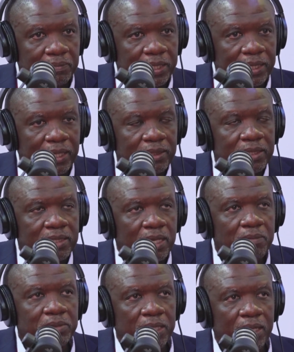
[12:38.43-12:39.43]
But at the
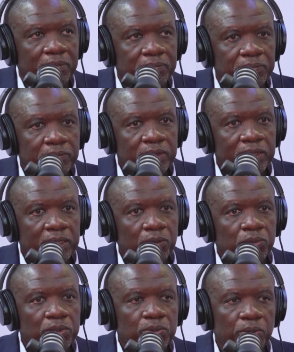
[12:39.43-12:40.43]
same time, there
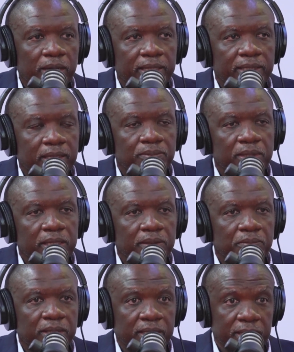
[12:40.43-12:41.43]
was work that
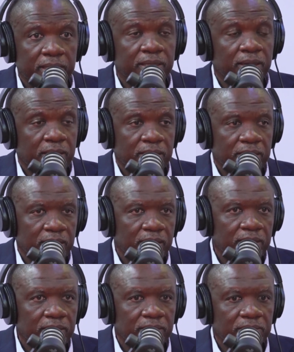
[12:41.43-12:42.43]
we did last year
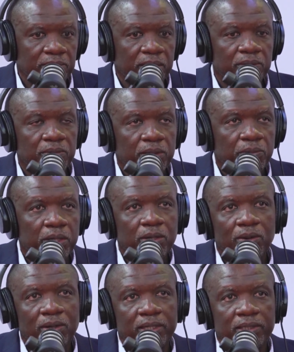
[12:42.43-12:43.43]
when we
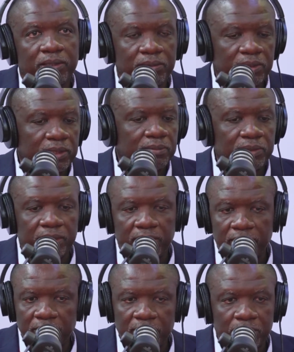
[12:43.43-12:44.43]
call it during
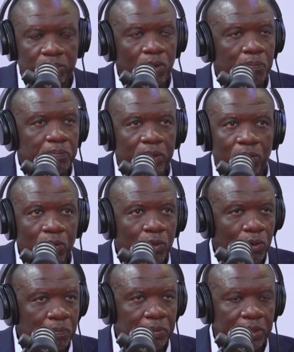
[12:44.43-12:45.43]
we stopped the whole
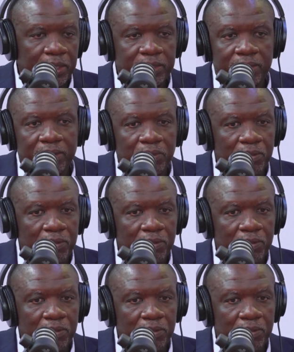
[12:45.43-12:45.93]
operation.